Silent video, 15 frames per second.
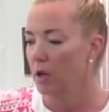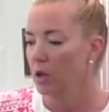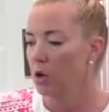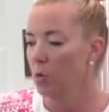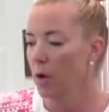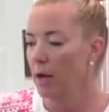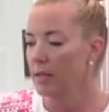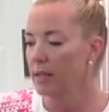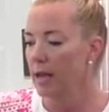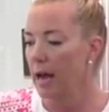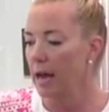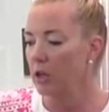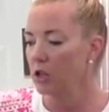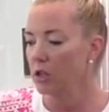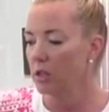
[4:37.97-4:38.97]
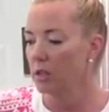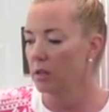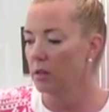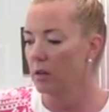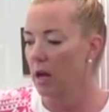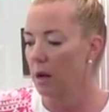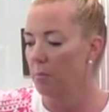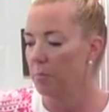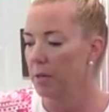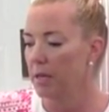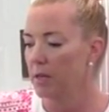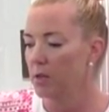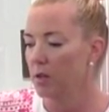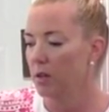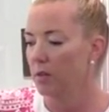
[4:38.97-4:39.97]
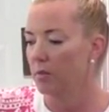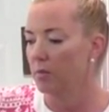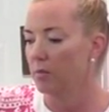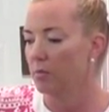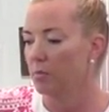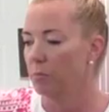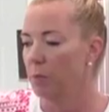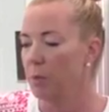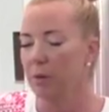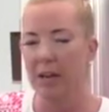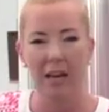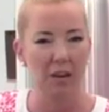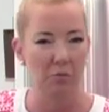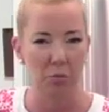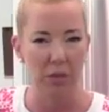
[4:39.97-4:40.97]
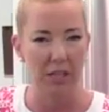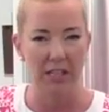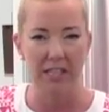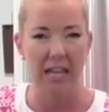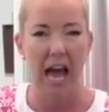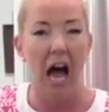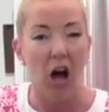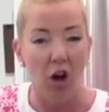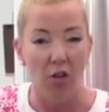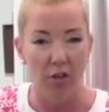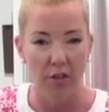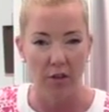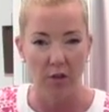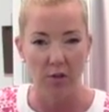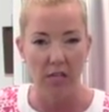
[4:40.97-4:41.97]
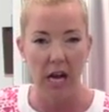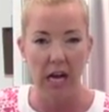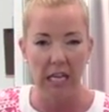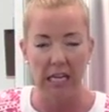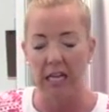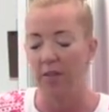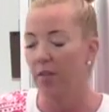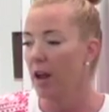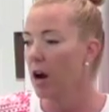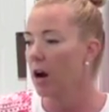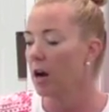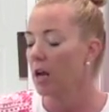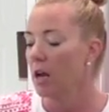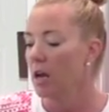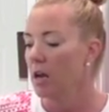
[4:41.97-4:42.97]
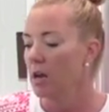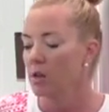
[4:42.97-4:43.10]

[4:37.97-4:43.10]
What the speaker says: You want it to actually be so that people can't even really tell that there's honey in there.